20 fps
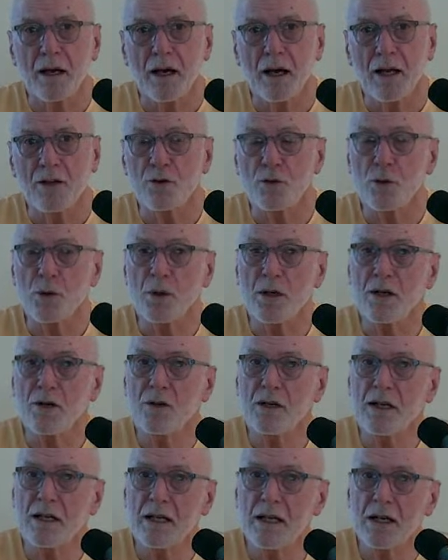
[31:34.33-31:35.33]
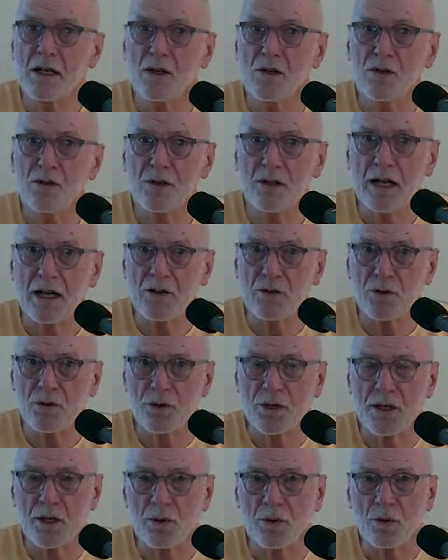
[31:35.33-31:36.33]
And so he is a
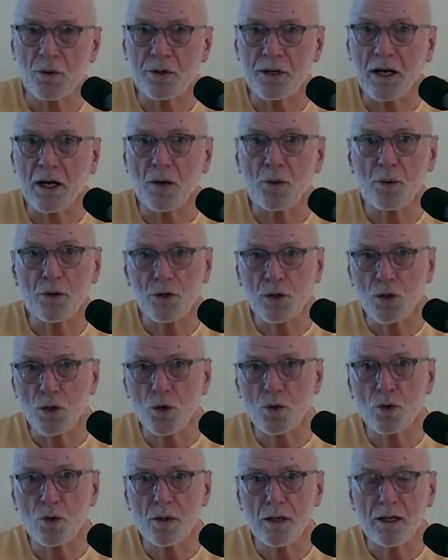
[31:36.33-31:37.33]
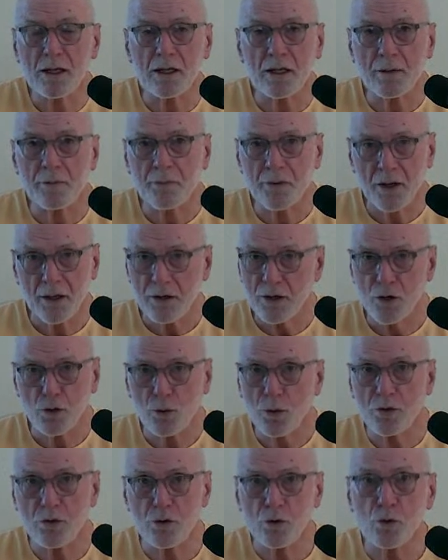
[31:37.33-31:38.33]
national hero. Now, when you go to India, this
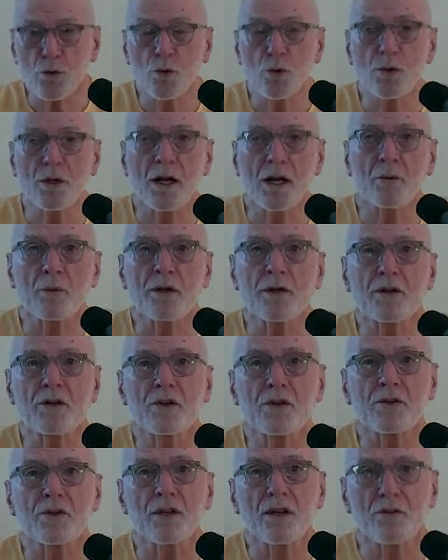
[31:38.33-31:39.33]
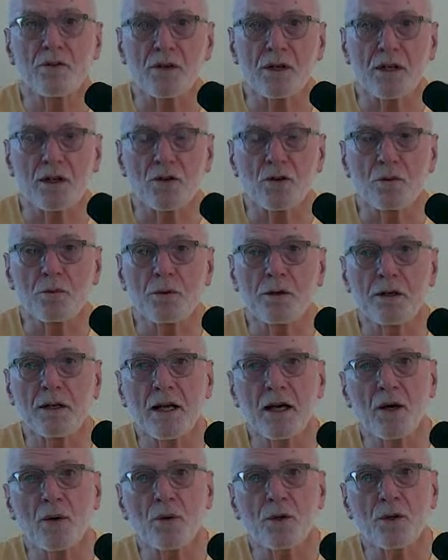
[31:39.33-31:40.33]
wasn't true when I went in the 70s, but
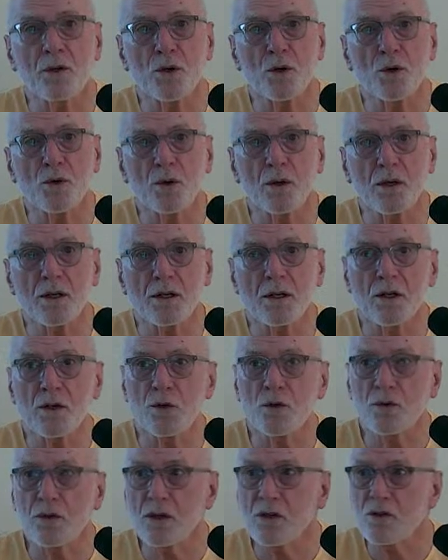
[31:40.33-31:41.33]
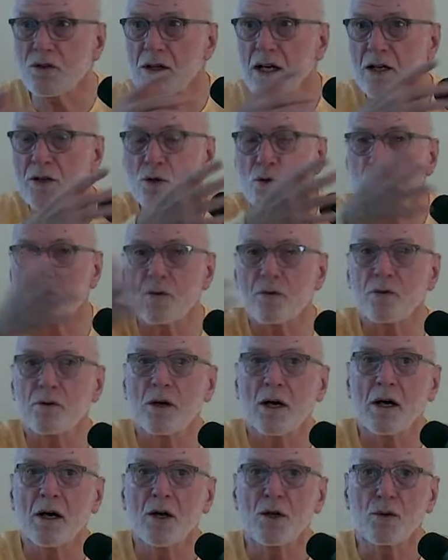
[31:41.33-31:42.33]
now when you go to India, you see statues of
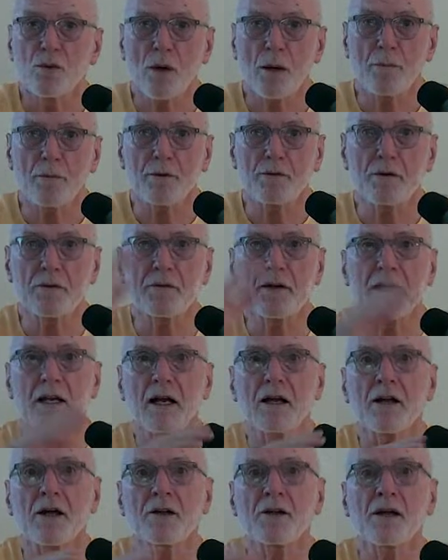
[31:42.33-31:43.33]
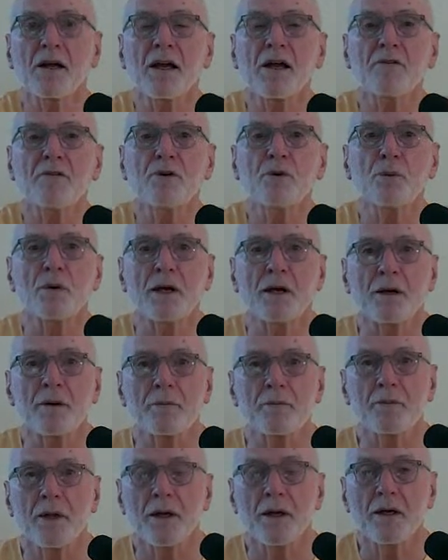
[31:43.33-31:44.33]
Swami Vivekananda everywhere.